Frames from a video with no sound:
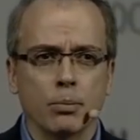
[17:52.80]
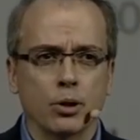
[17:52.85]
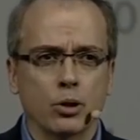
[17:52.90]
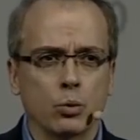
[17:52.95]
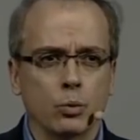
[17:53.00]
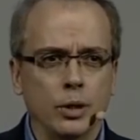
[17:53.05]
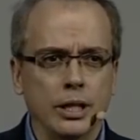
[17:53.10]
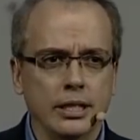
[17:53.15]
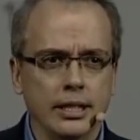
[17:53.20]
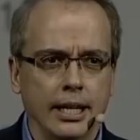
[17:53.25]
with
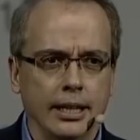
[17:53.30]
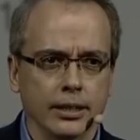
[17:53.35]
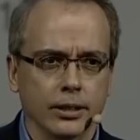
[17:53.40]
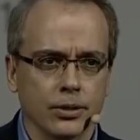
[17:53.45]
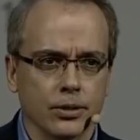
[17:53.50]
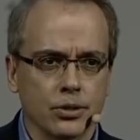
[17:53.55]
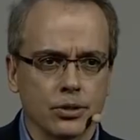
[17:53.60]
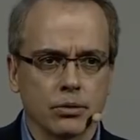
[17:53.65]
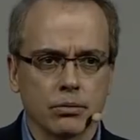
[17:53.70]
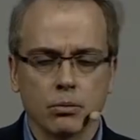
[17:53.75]

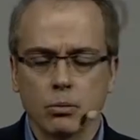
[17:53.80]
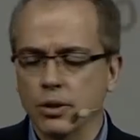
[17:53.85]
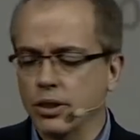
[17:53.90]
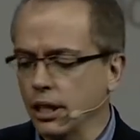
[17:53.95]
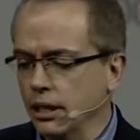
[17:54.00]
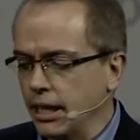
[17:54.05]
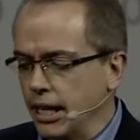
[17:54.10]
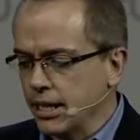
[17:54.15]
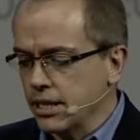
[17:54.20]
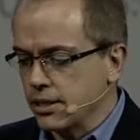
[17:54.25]
retailers, with the
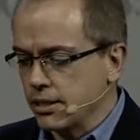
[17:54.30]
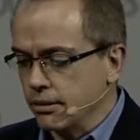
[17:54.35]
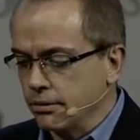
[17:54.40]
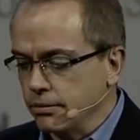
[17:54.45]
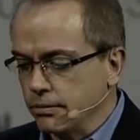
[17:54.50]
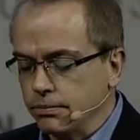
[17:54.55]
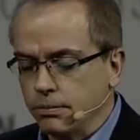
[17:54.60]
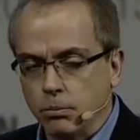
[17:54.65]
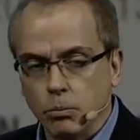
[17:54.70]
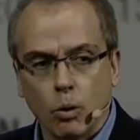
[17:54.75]
likes
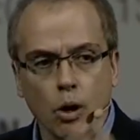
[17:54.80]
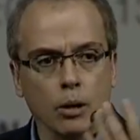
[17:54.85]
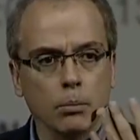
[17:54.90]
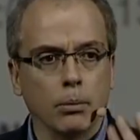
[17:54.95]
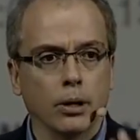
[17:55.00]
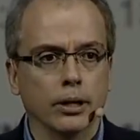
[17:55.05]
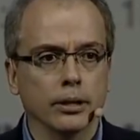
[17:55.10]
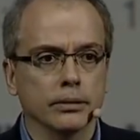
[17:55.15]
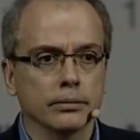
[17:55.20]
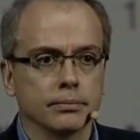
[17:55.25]
of
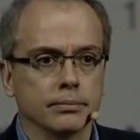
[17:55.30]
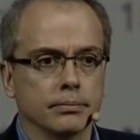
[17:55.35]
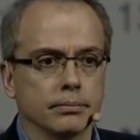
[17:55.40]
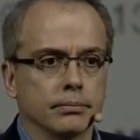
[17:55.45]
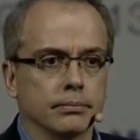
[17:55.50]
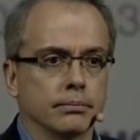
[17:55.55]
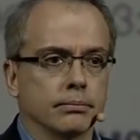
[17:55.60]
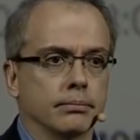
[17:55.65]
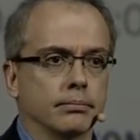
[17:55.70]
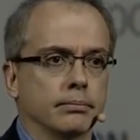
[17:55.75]
Walmart,
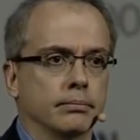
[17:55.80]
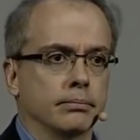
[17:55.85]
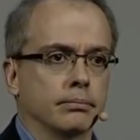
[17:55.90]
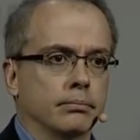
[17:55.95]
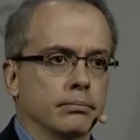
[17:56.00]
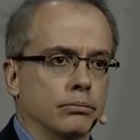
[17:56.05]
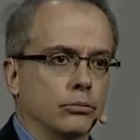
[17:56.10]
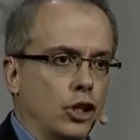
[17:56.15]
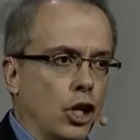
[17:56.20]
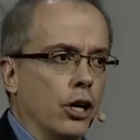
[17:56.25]

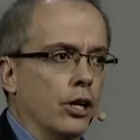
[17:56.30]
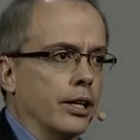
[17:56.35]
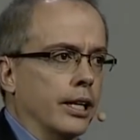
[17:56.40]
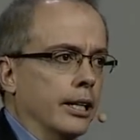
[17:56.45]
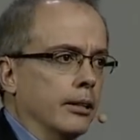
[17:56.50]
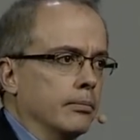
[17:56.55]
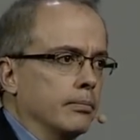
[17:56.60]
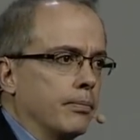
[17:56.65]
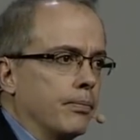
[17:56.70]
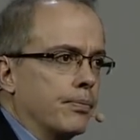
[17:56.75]
Target,
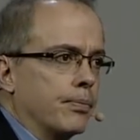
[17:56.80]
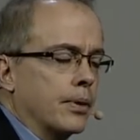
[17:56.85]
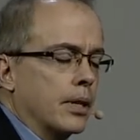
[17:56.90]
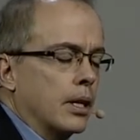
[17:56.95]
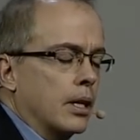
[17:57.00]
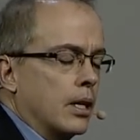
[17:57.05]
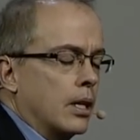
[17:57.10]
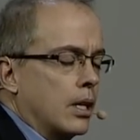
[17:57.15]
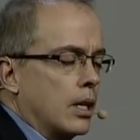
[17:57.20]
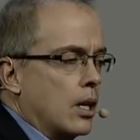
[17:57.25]

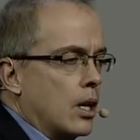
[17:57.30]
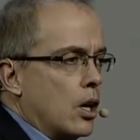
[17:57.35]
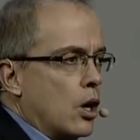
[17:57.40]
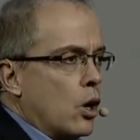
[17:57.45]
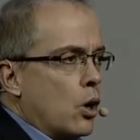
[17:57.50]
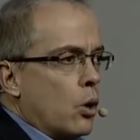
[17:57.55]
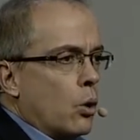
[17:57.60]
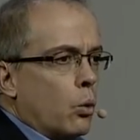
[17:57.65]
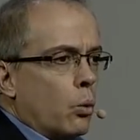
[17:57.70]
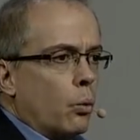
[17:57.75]

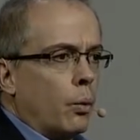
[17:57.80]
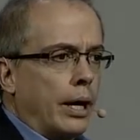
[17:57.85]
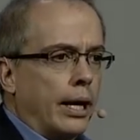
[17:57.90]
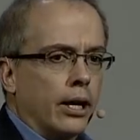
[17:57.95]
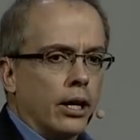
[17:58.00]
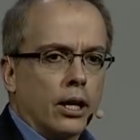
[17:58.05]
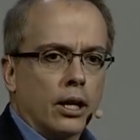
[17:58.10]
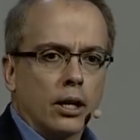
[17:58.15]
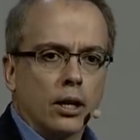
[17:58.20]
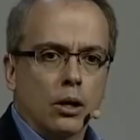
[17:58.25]

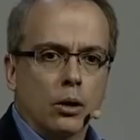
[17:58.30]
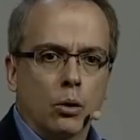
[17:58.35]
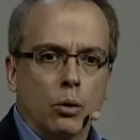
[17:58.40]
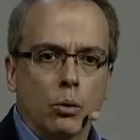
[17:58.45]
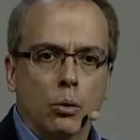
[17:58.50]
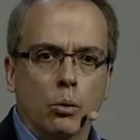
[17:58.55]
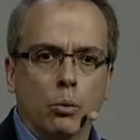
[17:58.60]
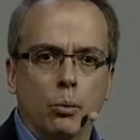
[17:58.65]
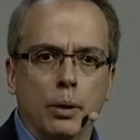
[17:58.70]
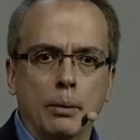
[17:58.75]
where
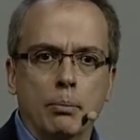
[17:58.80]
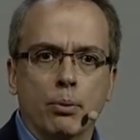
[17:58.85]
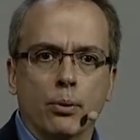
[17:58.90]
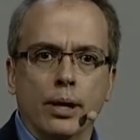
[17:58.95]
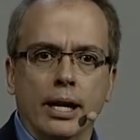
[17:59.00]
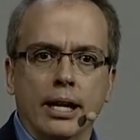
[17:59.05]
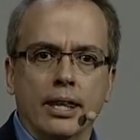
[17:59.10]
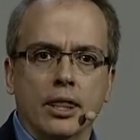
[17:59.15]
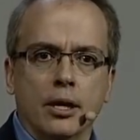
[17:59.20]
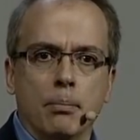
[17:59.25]
we
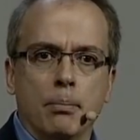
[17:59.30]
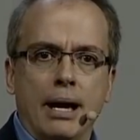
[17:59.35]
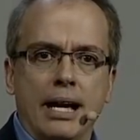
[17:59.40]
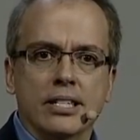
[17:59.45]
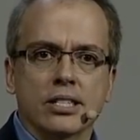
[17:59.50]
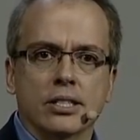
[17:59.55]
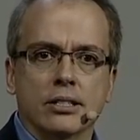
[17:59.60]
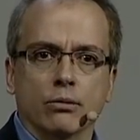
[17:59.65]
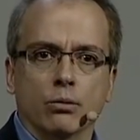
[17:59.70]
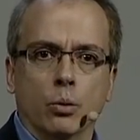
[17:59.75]
bring the
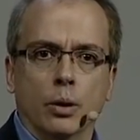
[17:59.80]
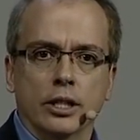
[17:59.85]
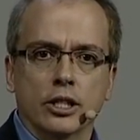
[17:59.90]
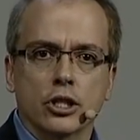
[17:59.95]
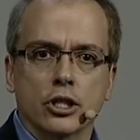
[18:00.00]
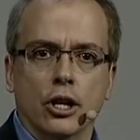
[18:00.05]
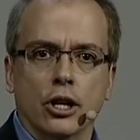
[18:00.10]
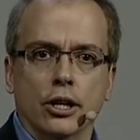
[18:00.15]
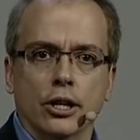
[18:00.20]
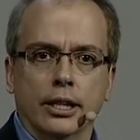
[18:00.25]
best of what
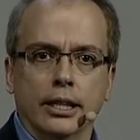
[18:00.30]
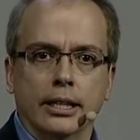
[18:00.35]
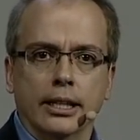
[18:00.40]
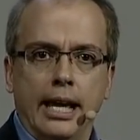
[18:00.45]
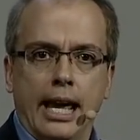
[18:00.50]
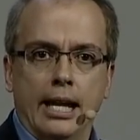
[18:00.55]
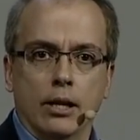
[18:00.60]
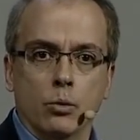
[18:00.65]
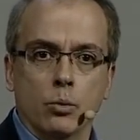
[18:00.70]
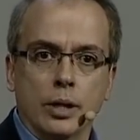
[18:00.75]
Target
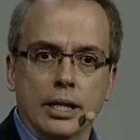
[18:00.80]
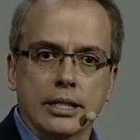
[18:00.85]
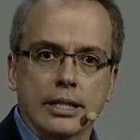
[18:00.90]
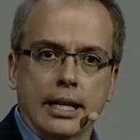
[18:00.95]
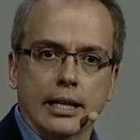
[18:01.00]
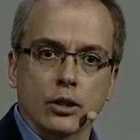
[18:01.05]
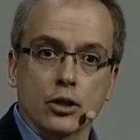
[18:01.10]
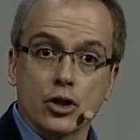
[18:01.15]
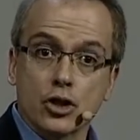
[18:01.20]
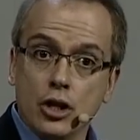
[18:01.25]
and
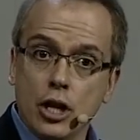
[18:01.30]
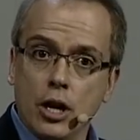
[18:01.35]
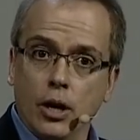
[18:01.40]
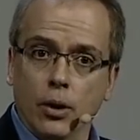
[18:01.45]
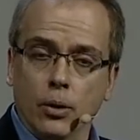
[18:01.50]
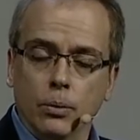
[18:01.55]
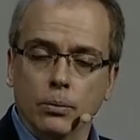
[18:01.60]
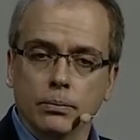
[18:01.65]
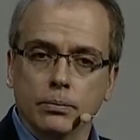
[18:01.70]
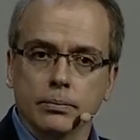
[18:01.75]
retailers
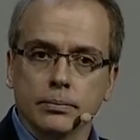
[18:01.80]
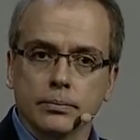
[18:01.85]
know